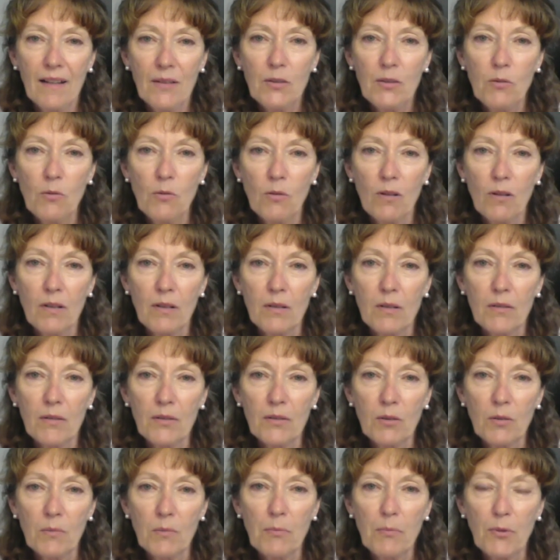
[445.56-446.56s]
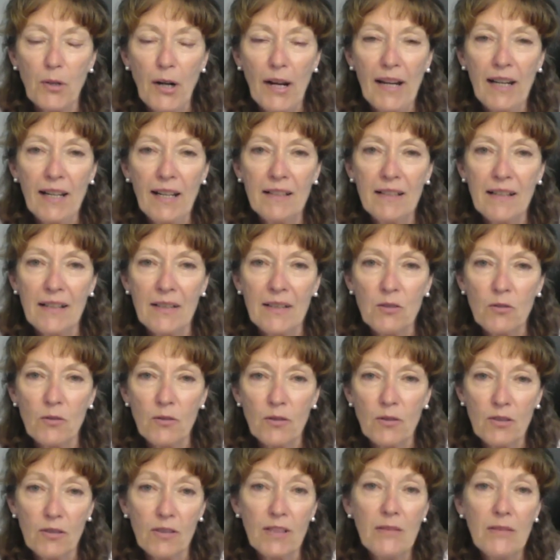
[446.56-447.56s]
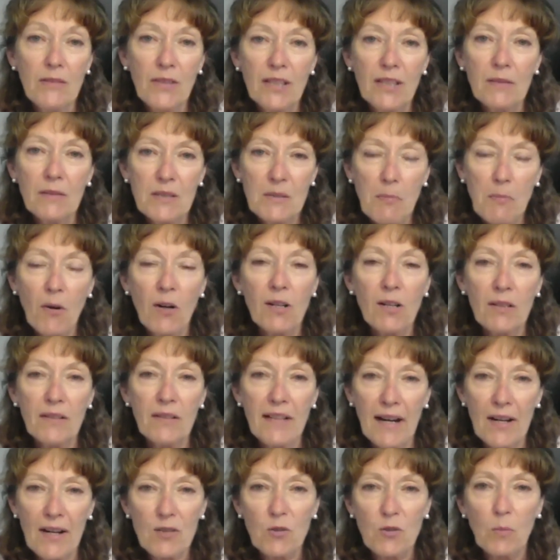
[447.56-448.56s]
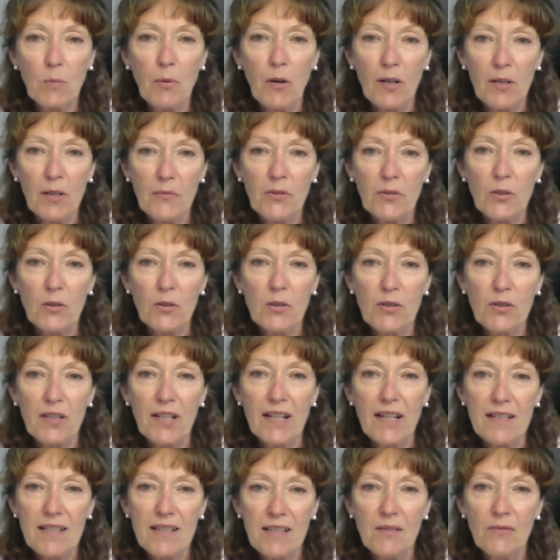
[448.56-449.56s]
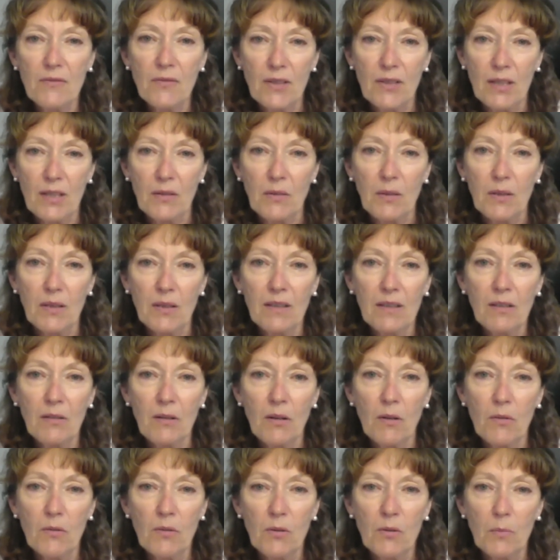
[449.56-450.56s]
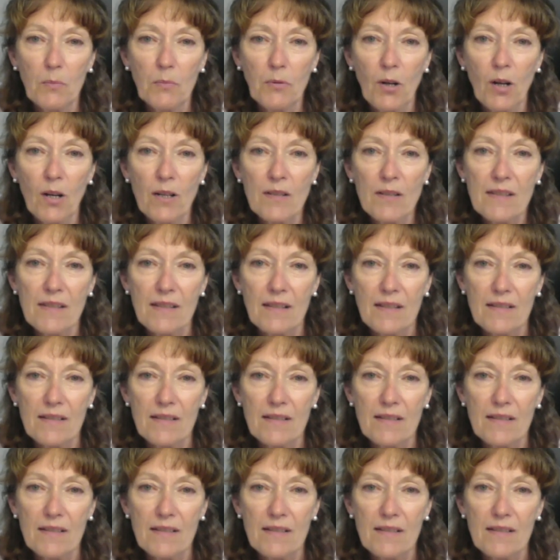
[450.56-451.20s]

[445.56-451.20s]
your brain and your even it's part of a natural part of your creativity, your process.